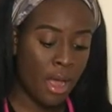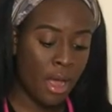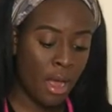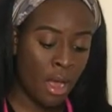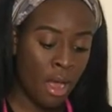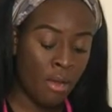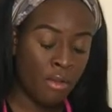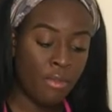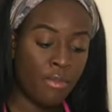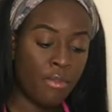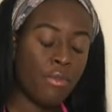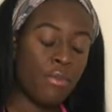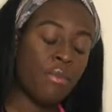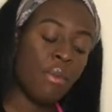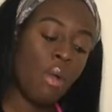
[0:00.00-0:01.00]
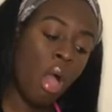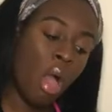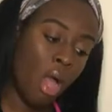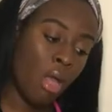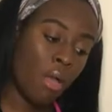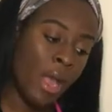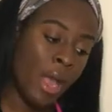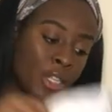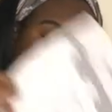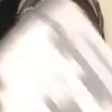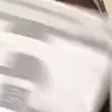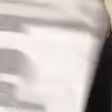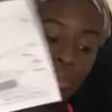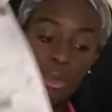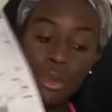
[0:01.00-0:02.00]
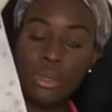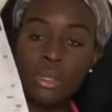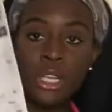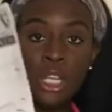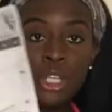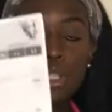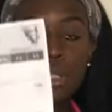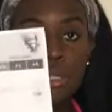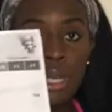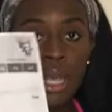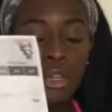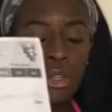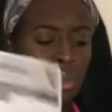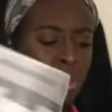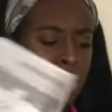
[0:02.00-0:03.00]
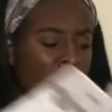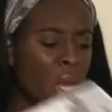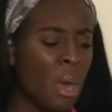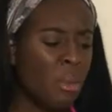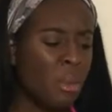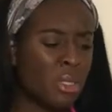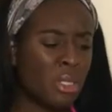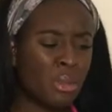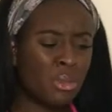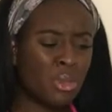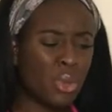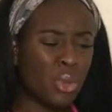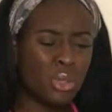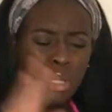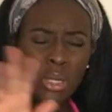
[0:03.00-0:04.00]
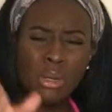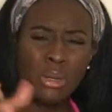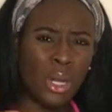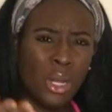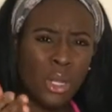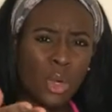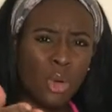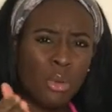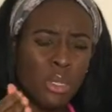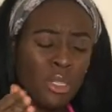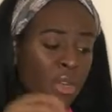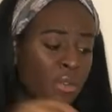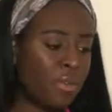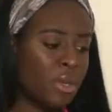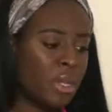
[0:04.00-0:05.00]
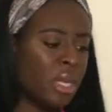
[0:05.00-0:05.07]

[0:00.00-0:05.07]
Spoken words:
I had to know immunization schedules, but some schools are a little bit different.